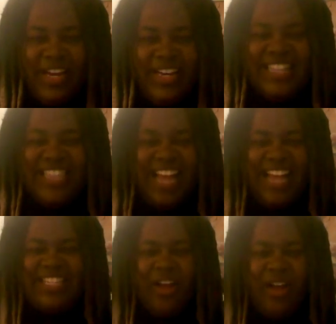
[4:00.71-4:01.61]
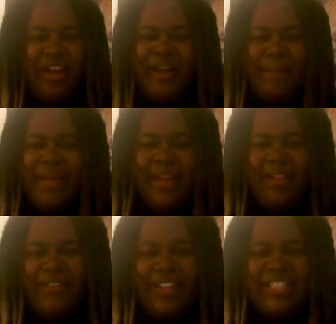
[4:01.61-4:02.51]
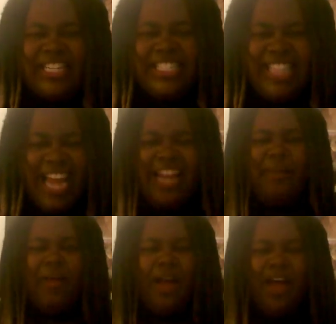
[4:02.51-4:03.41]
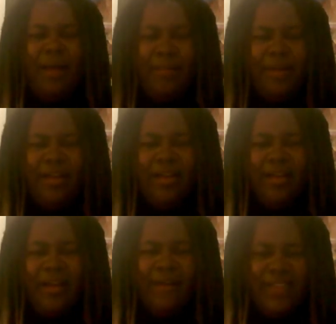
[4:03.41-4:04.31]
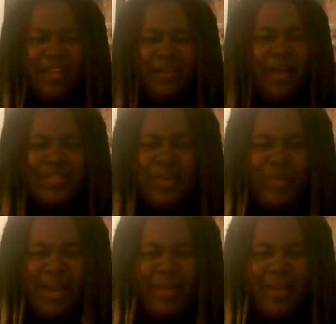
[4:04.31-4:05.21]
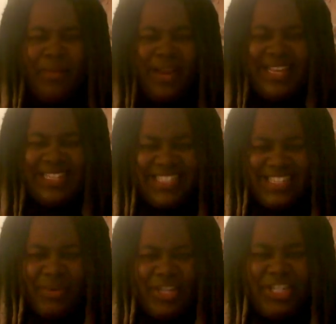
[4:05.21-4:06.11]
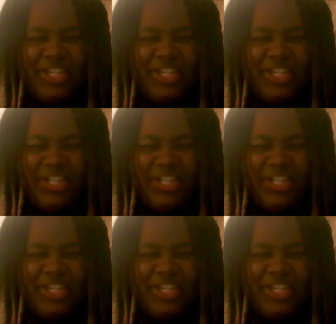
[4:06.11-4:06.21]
decides in the middle of it to stand him up. And I was like, wait a minute, what is she